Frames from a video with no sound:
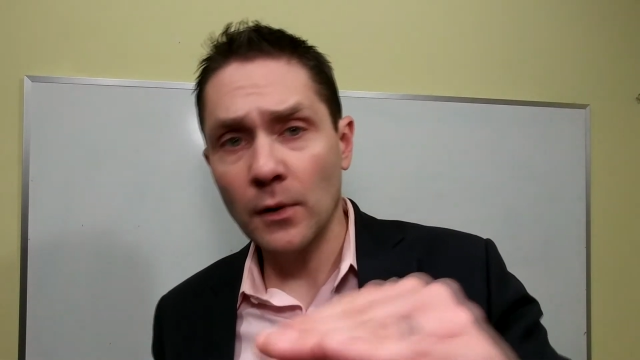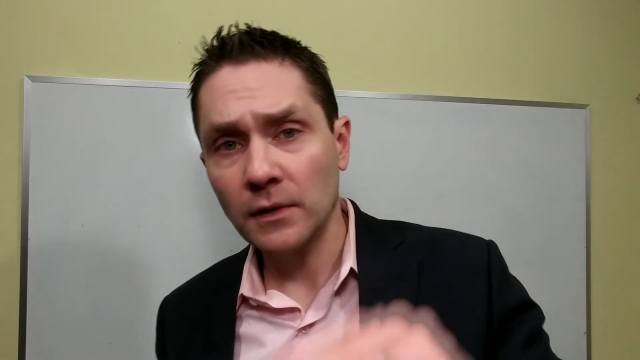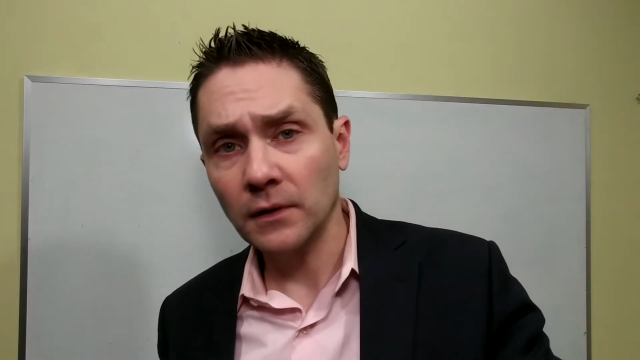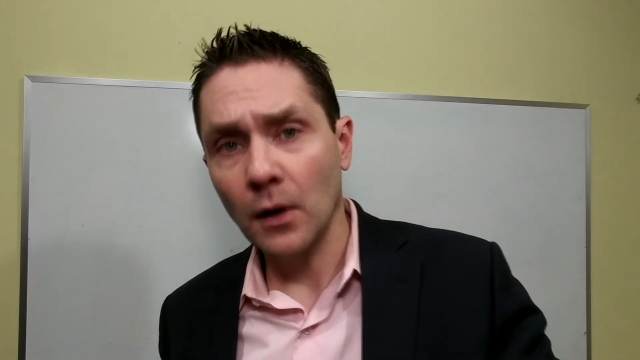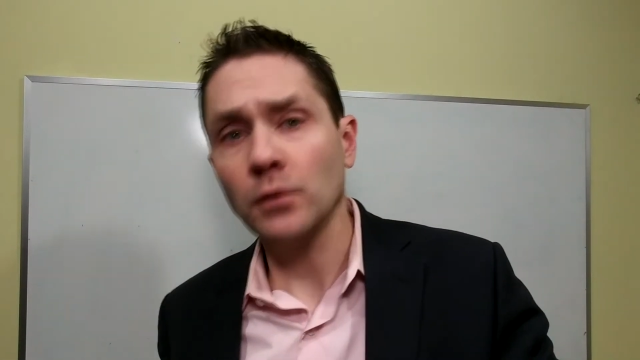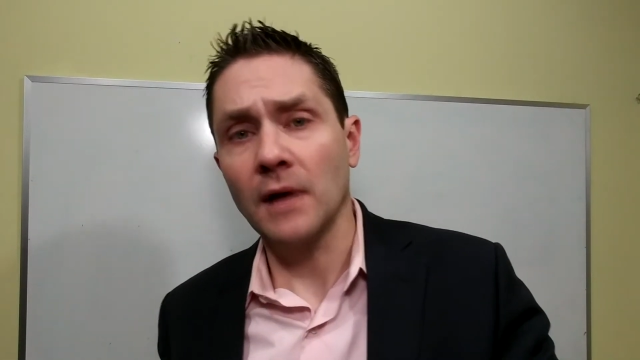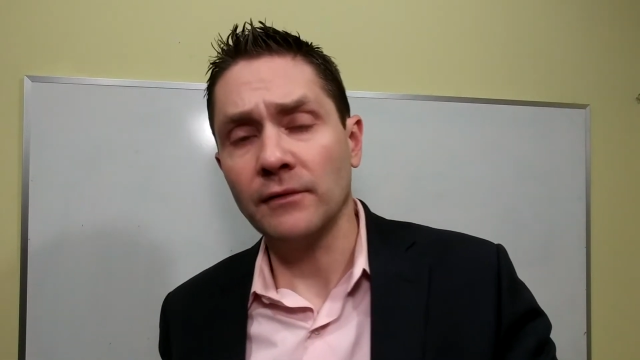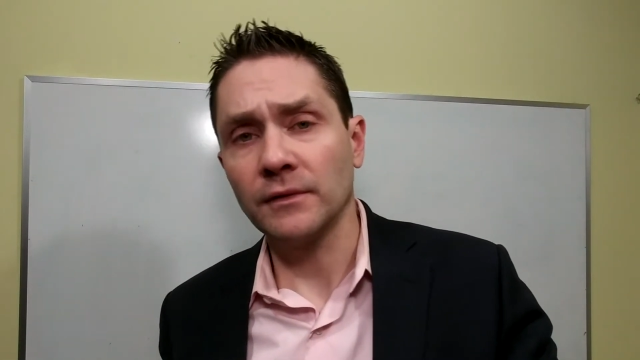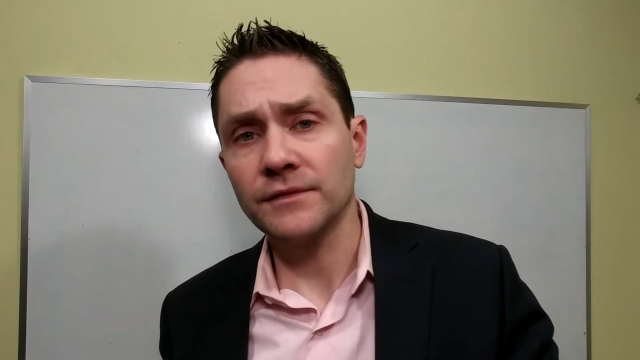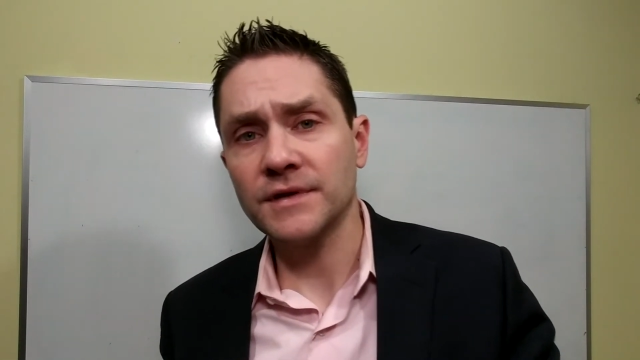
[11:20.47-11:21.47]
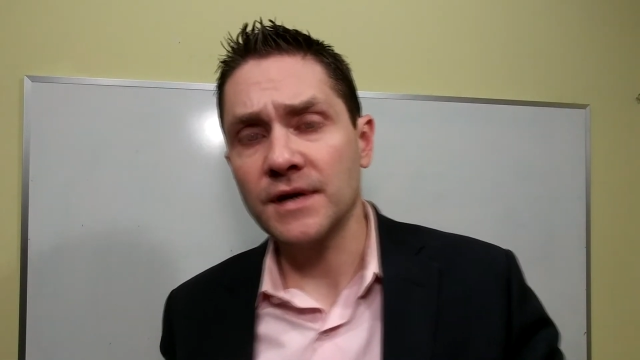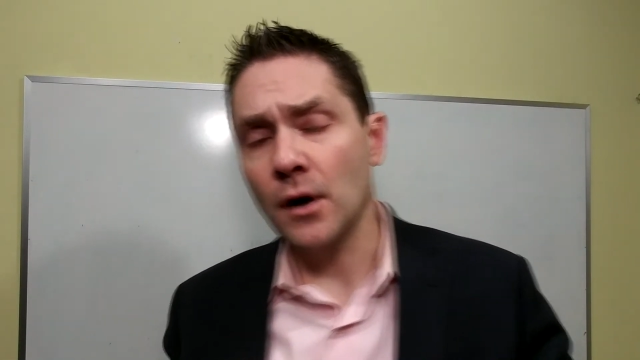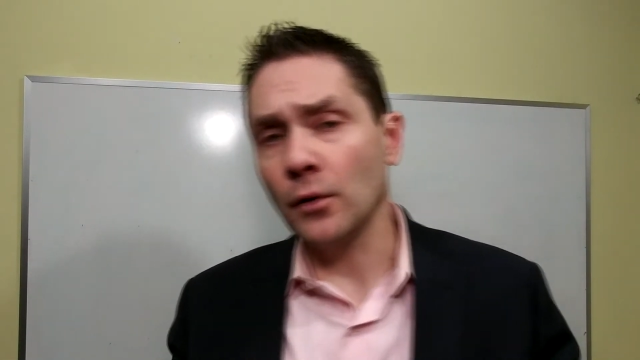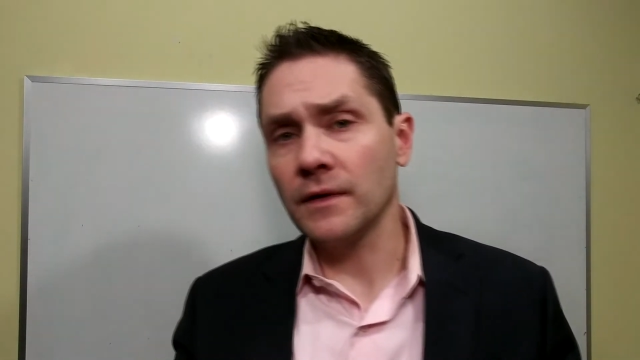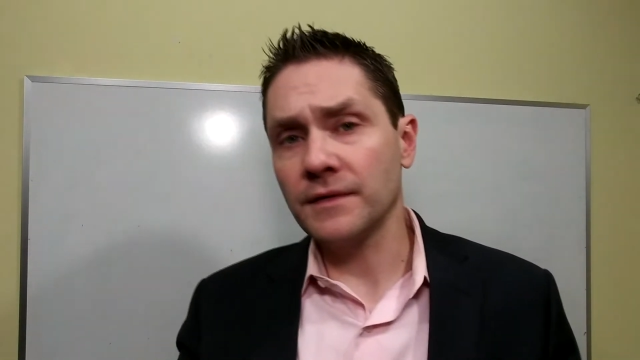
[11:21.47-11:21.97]
low level of
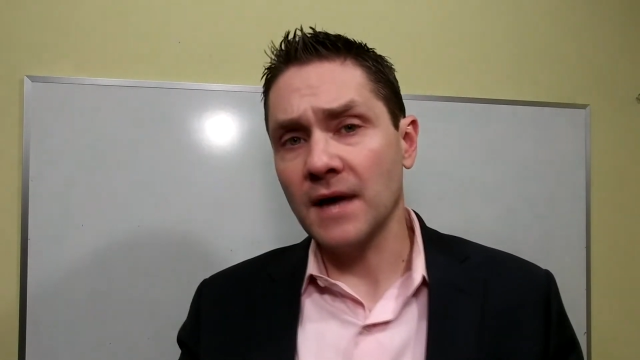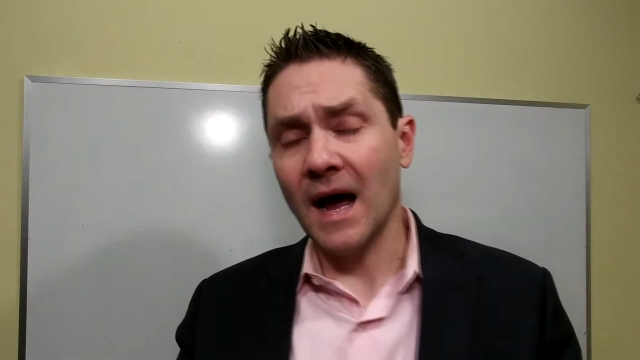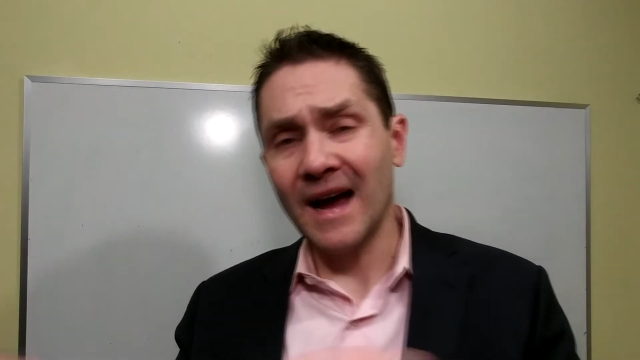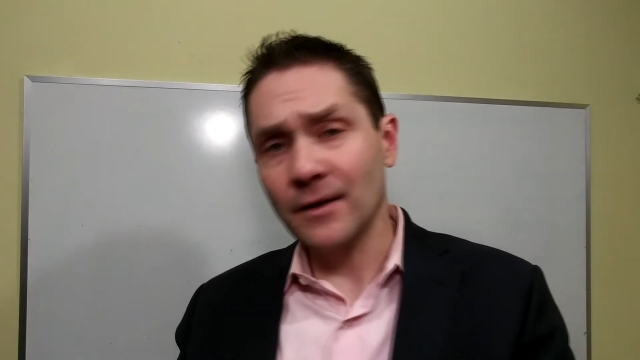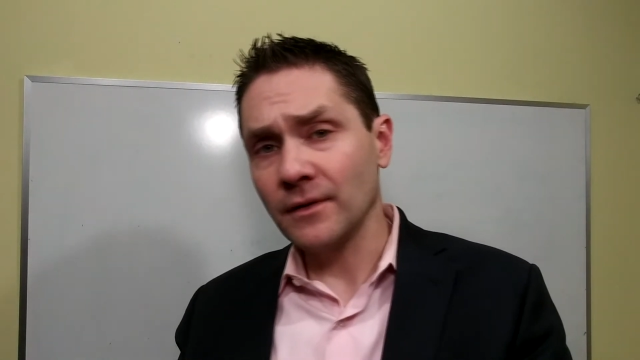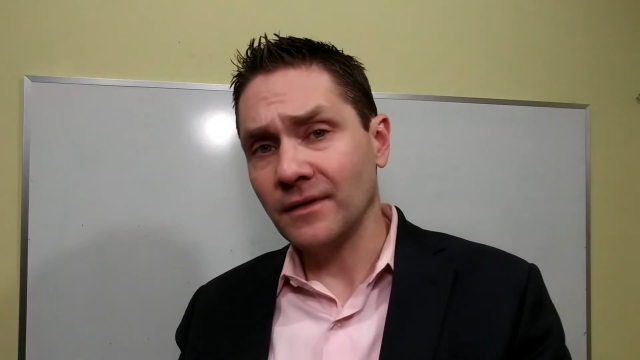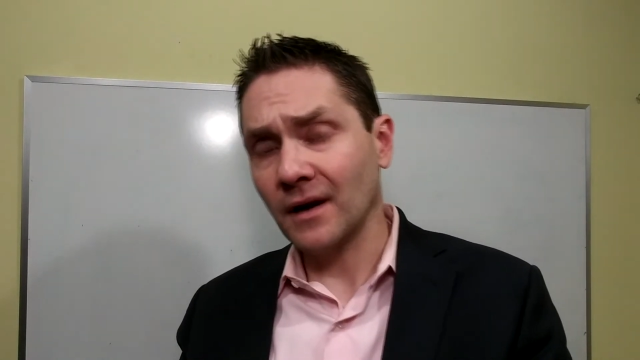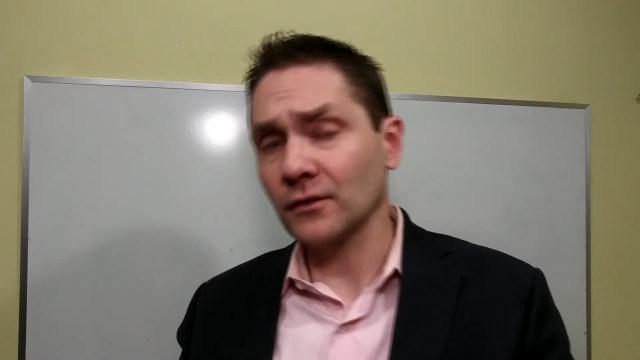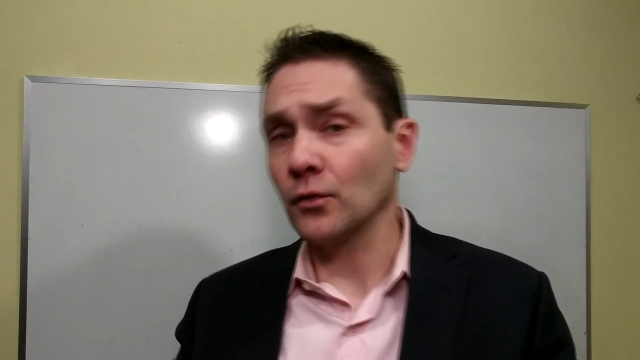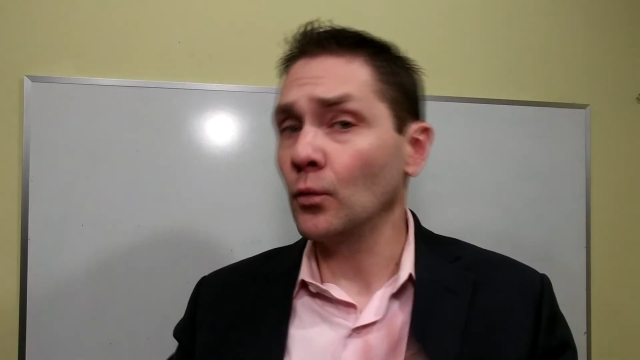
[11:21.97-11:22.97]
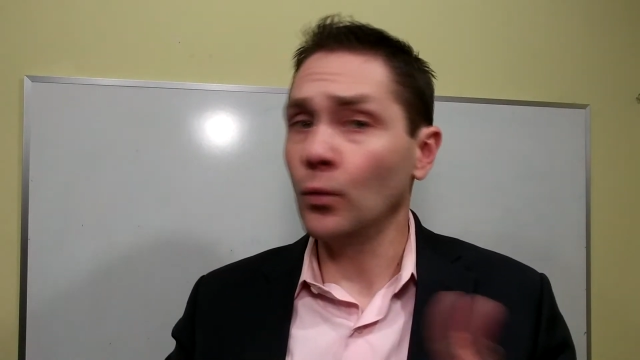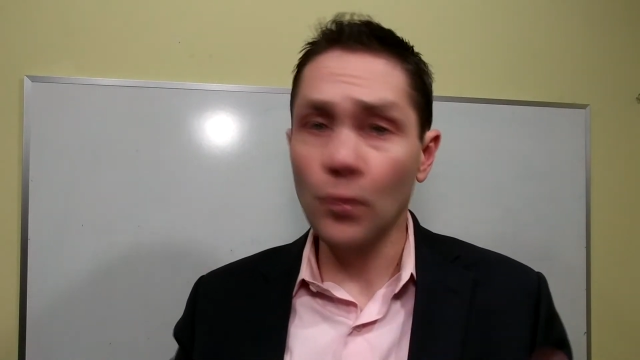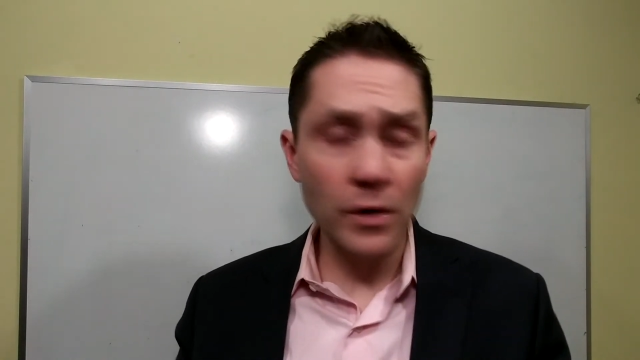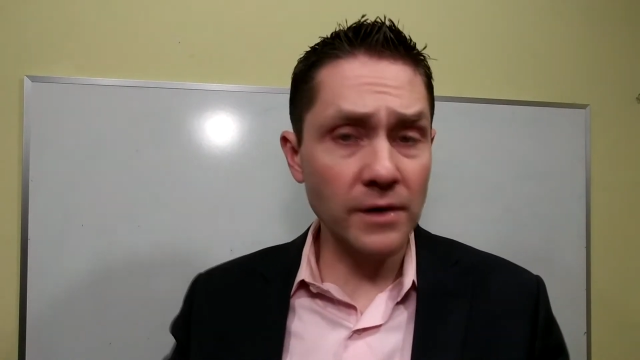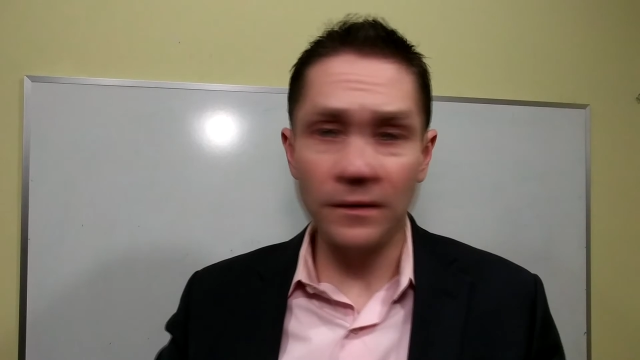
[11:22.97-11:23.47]
CO that the higher detector
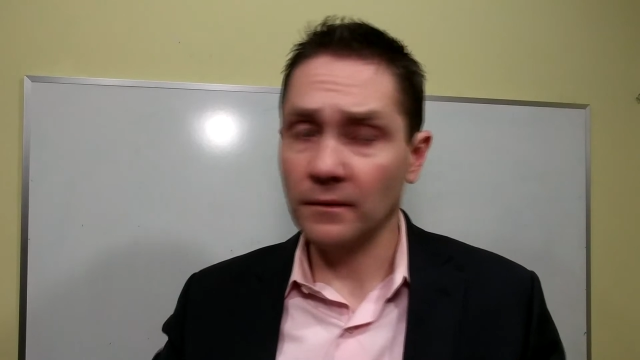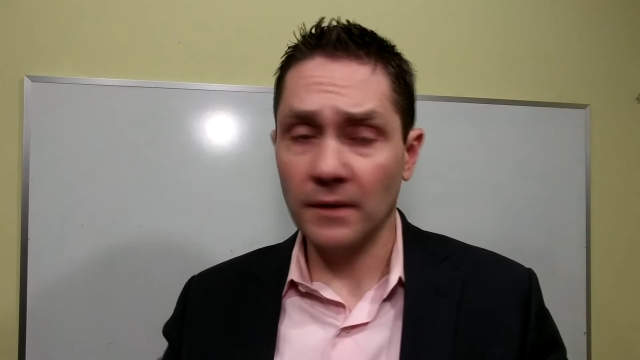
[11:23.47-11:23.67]
wouldn't